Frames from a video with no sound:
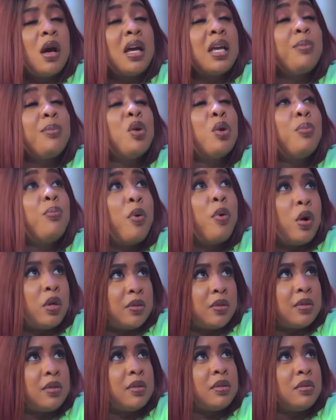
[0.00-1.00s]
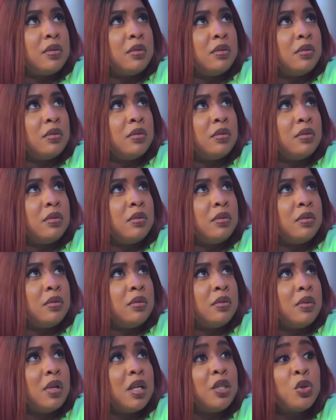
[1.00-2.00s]
I am your boss.
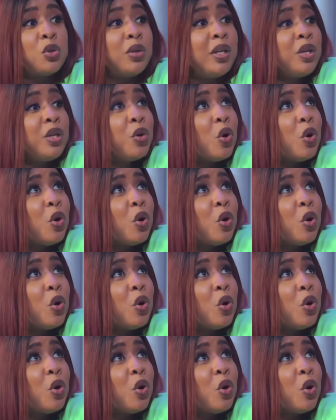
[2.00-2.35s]
It's only